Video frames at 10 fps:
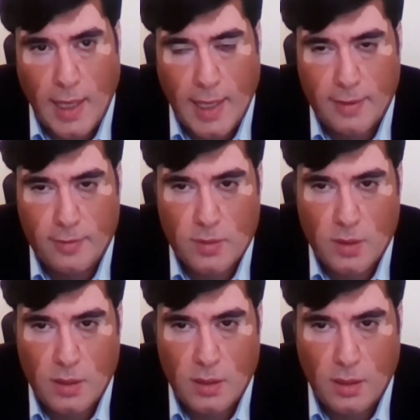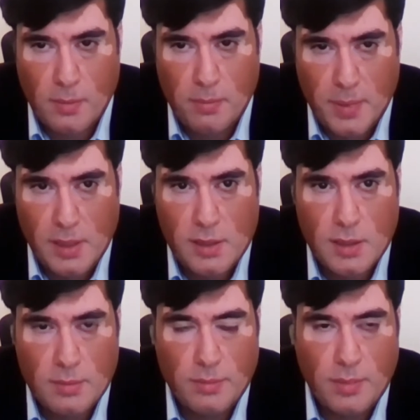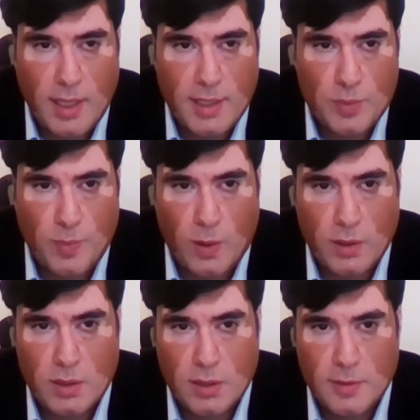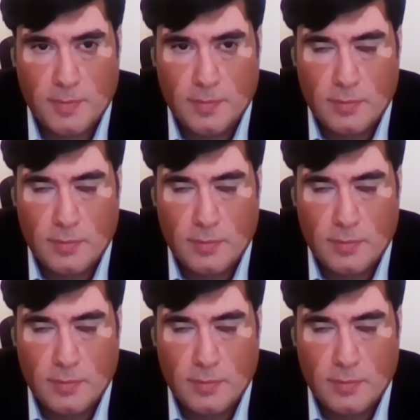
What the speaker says: have built-in blind spots.